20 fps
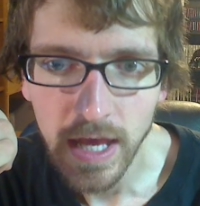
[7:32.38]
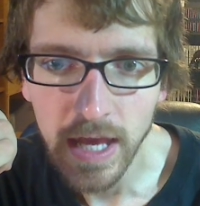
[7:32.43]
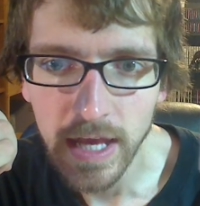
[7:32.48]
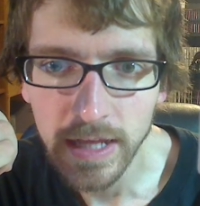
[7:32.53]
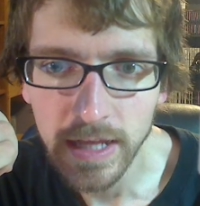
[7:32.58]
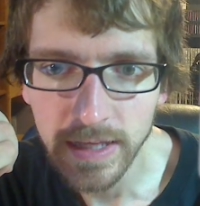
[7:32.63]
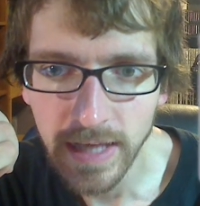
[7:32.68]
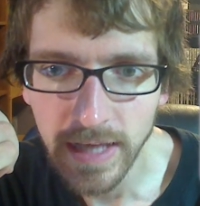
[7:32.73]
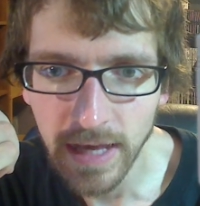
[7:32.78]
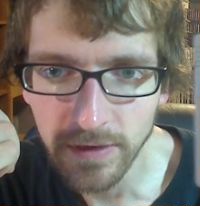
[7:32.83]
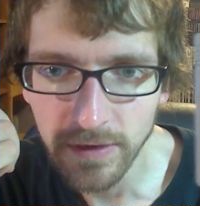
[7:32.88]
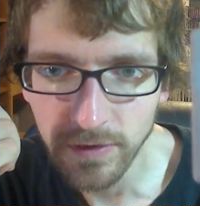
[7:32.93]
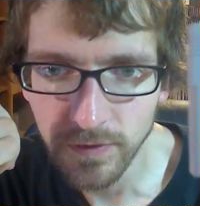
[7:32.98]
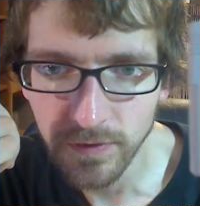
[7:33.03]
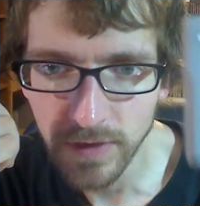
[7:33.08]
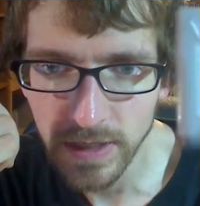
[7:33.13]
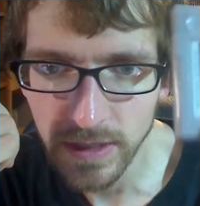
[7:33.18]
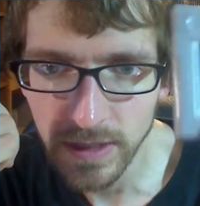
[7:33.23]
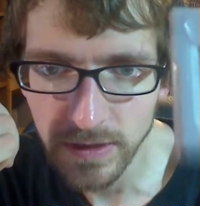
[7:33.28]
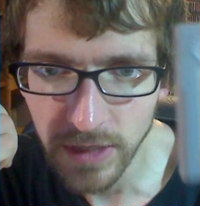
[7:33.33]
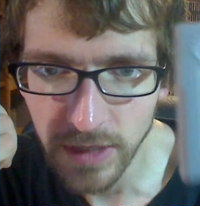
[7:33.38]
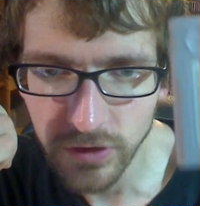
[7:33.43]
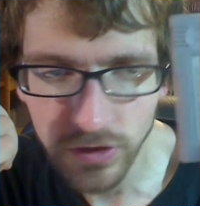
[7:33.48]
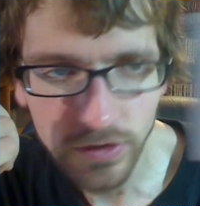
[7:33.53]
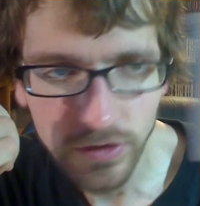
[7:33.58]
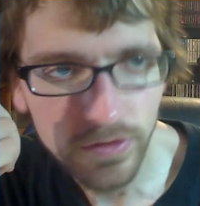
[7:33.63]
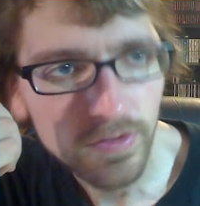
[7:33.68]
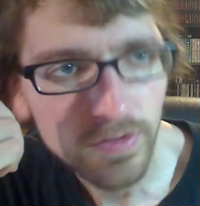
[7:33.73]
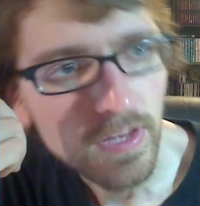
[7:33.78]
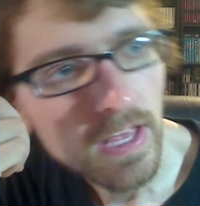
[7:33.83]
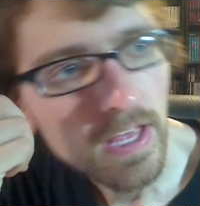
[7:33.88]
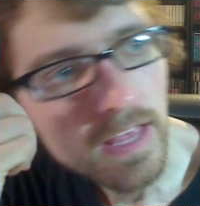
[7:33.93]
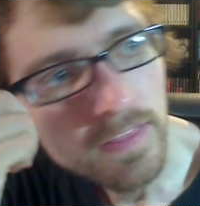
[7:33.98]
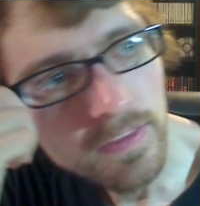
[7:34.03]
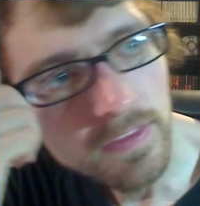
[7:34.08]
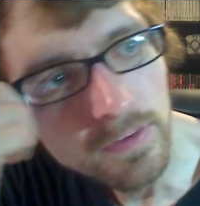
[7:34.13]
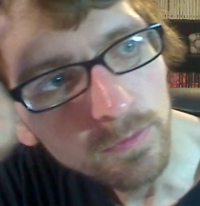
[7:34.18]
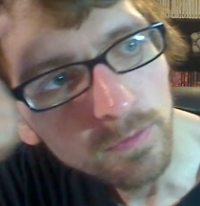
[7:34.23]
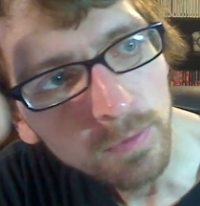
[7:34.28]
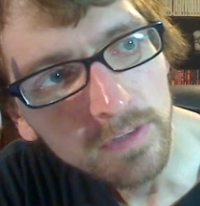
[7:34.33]
and Castlevania Legends.
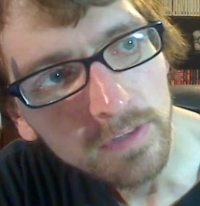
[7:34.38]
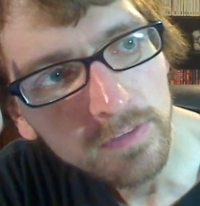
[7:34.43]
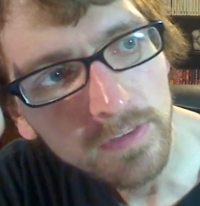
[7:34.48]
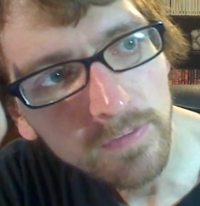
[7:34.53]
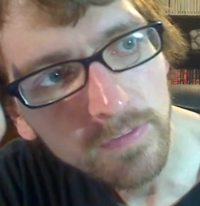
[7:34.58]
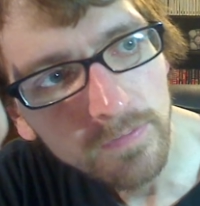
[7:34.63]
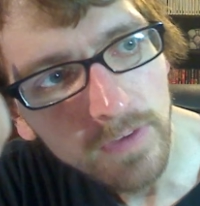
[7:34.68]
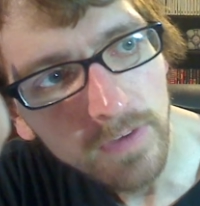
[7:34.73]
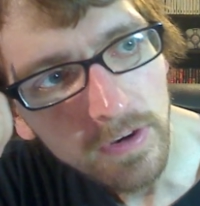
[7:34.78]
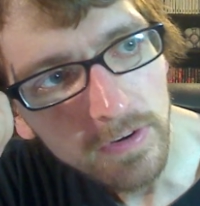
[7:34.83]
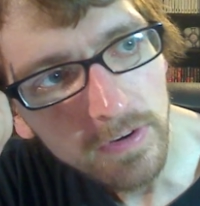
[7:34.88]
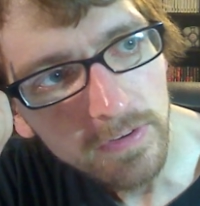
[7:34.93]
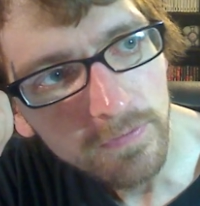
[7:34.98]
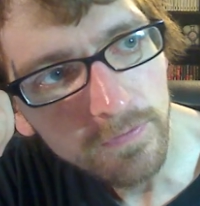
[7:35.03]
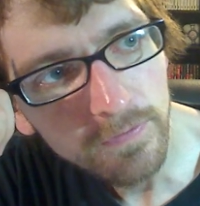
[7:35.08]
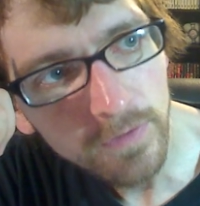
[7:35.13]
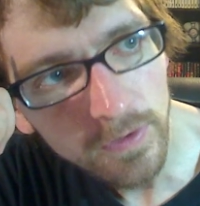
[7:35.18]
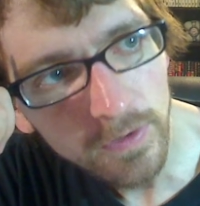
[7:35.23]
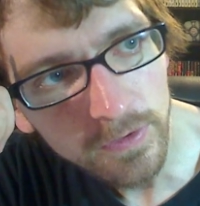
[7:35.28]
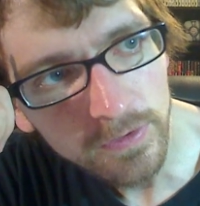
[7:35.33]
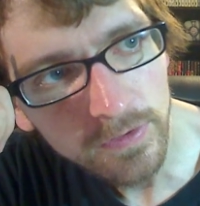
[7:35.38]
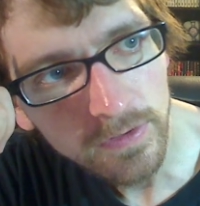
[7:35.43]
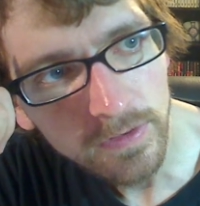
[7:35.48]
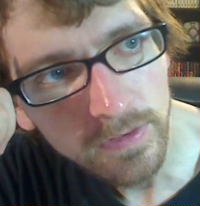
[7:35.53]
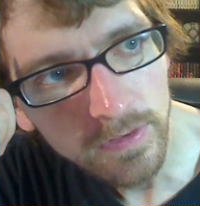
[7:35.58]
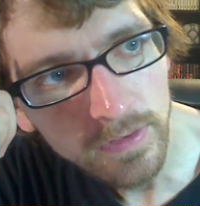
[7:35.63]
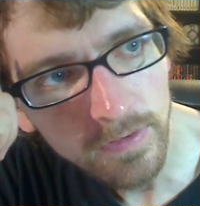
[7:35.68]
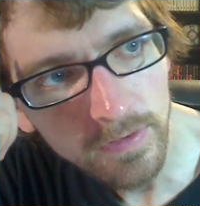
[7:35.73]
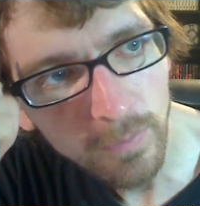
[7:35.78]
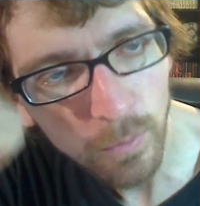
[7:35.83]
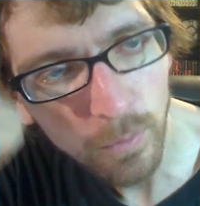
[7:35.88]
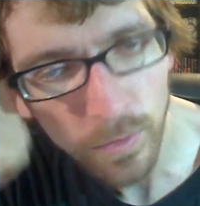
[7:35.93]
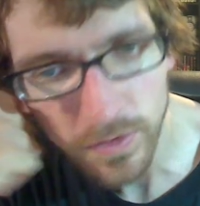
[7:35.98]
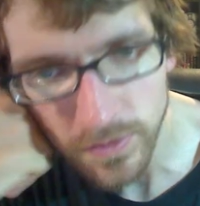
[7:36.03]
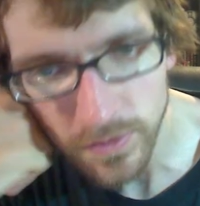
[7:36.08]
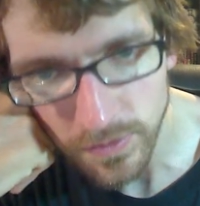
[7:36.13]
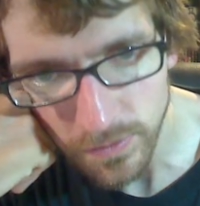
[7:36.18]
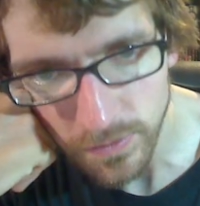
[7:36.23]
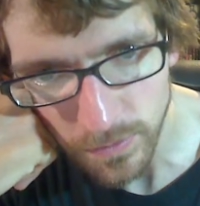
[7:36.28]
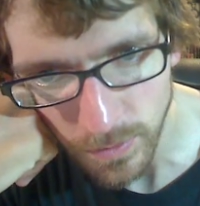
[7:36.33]
This one's the very first, the
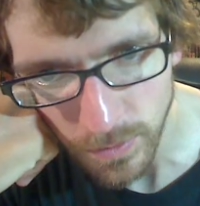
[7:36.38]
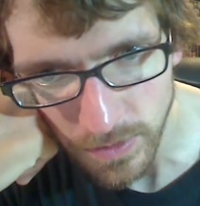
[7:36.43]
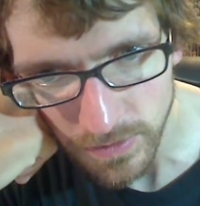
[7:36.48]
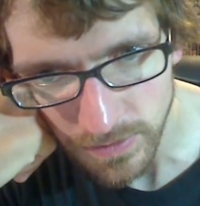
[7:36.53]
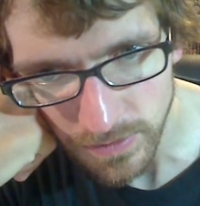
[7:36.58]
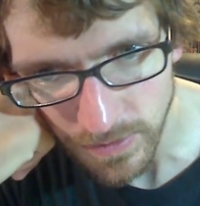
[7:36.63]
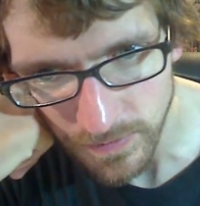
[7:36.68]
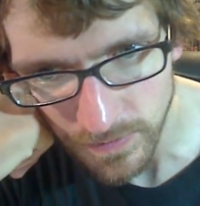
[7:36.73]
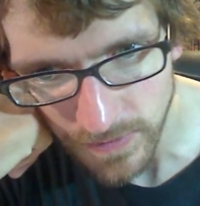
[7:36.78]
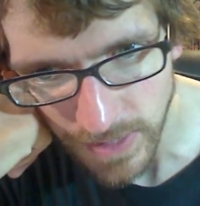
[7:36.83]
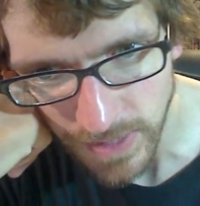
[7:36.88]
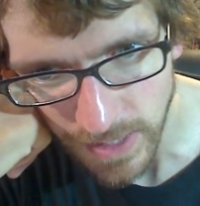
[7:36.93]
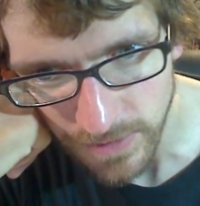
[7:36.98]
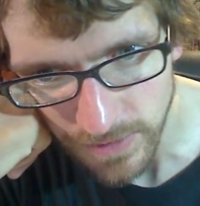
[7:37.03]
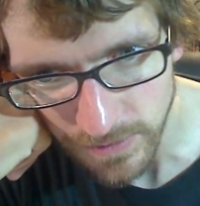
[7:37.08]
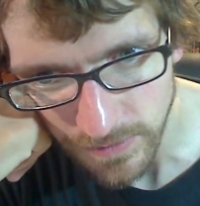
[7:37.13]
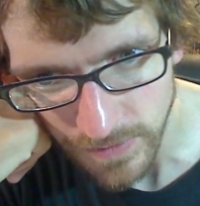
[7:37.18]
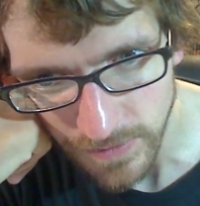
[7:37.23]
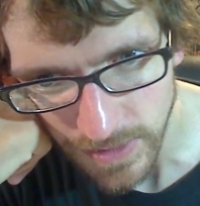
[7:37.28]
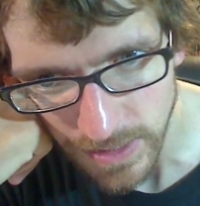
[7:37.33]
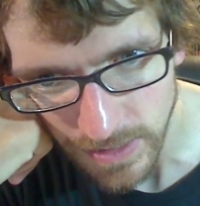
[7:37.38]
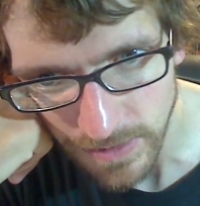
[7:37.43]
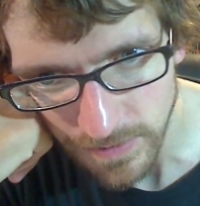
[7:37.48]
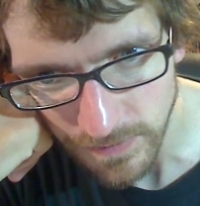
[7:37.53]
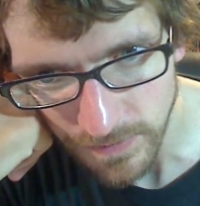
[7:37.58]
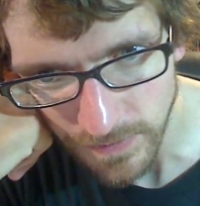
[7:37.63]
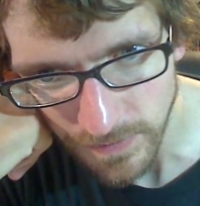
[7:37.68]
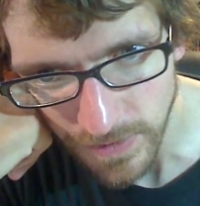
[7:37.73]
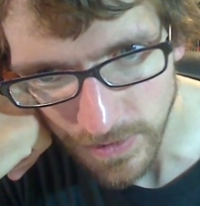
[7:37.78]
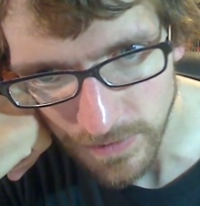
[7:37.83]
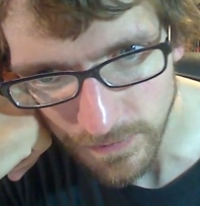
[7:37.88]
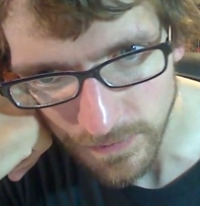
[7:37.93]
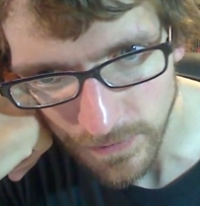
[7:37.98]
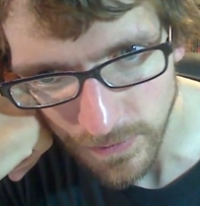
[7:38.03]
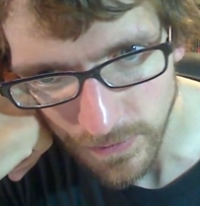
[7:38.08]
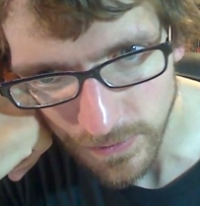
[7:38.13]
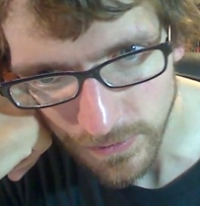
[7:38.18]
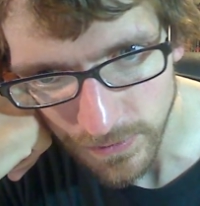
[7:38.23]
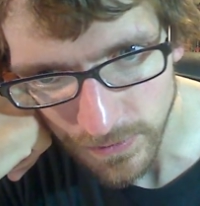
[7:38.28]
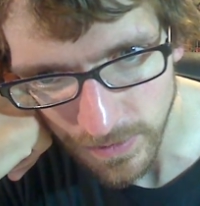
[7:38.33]
origin stories of the Castlevania. The very
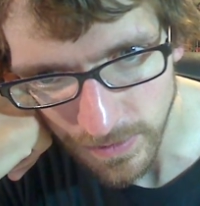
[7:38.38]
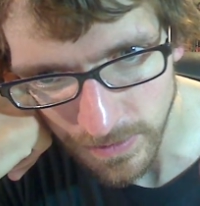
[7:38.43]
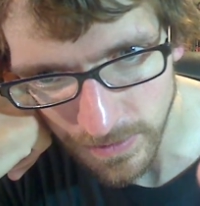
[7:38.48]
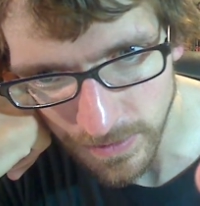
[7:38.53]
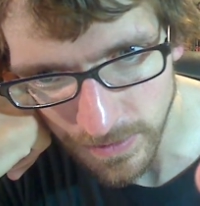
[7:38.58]
first